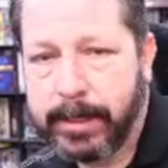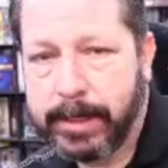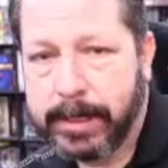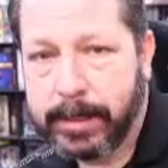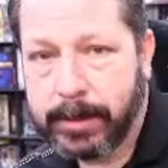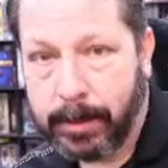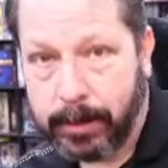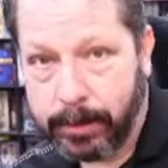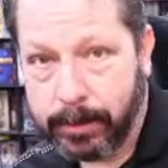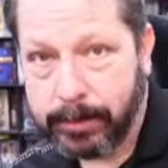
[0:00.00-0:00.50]

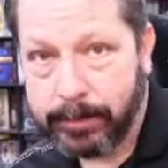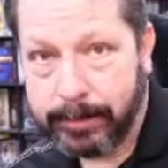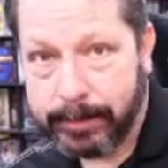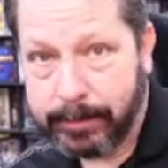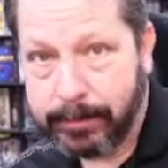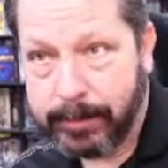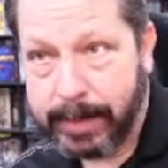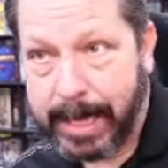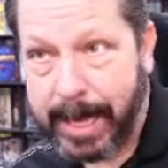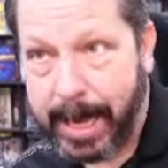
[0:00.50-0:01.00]
called
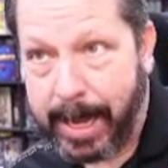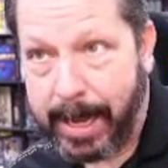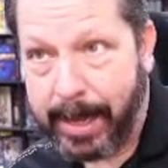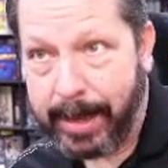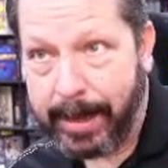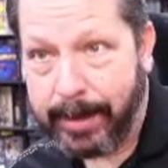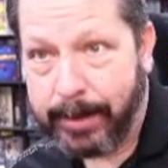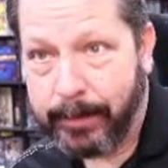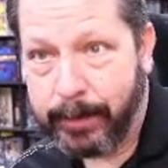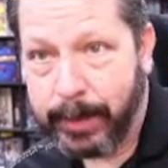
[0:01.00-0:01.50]

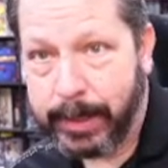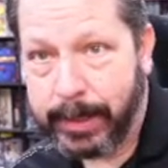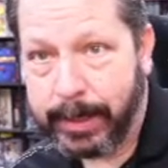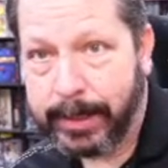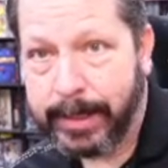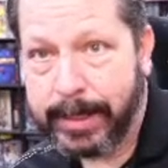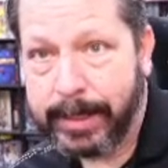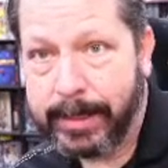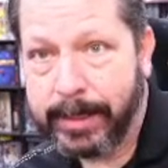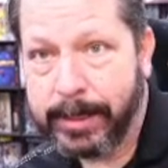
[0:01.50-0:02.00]
CAD, but
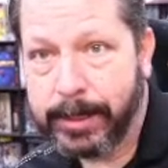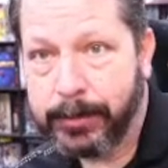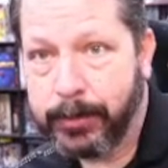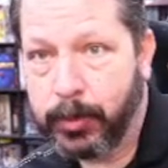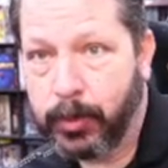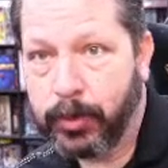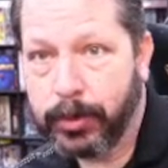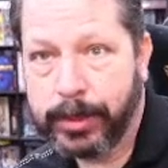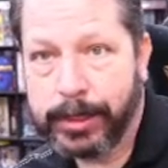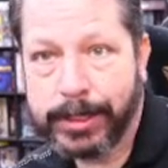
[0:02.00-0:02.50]
again, it's
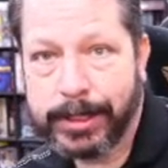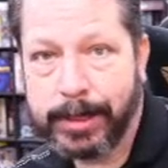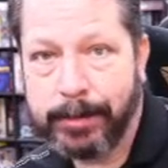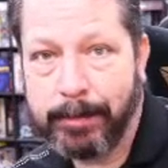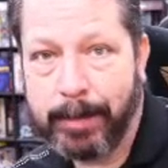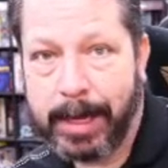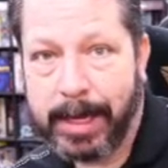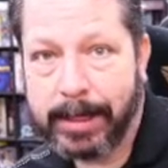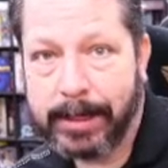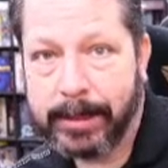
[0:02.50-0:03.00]
more just a
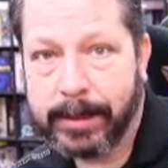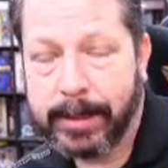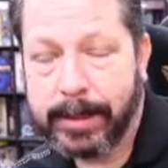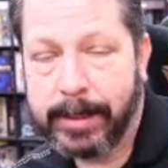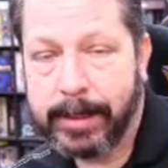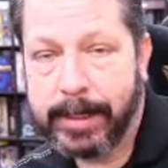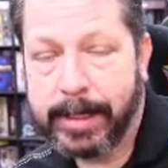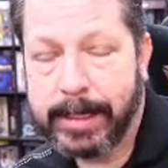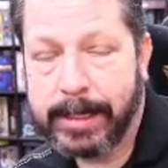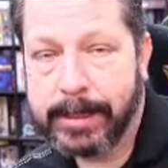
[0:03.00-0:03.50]
modeling
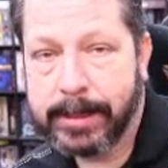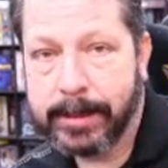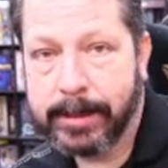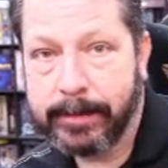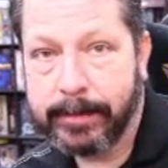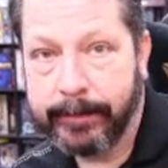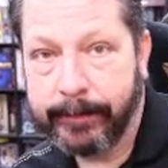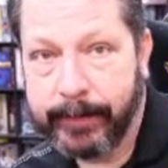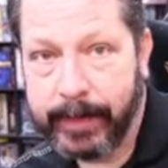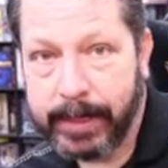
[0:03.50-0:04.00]
thing. It's a
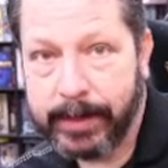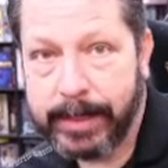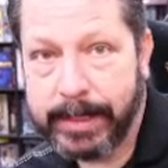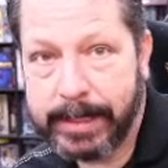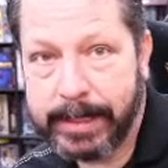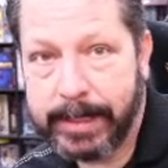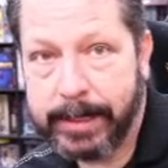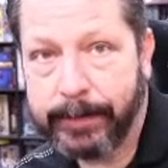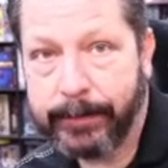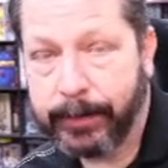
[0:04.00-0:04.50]
very
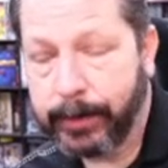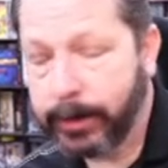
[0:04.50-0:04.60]
different